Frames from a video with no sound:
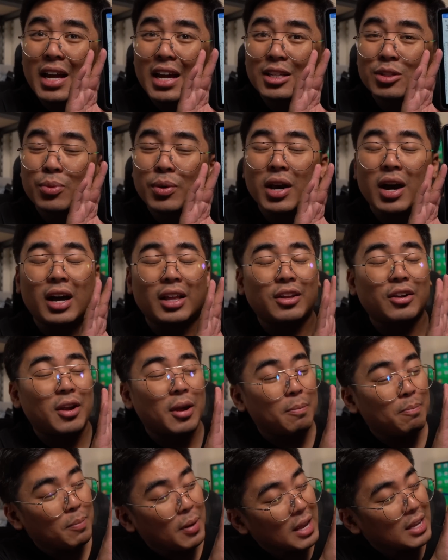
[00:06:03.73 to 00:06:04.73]
as we got here
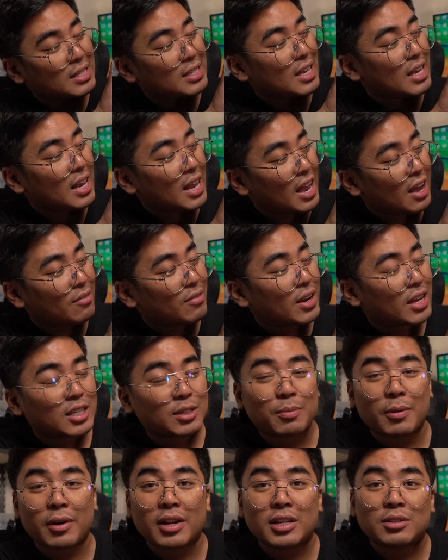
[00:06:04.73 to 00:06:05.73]
a PC level
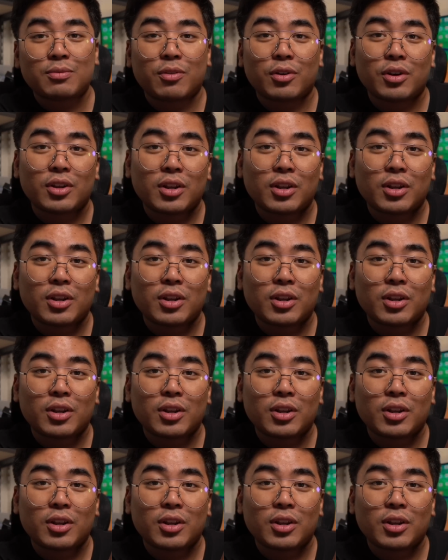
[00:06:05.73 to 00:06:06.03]
experience for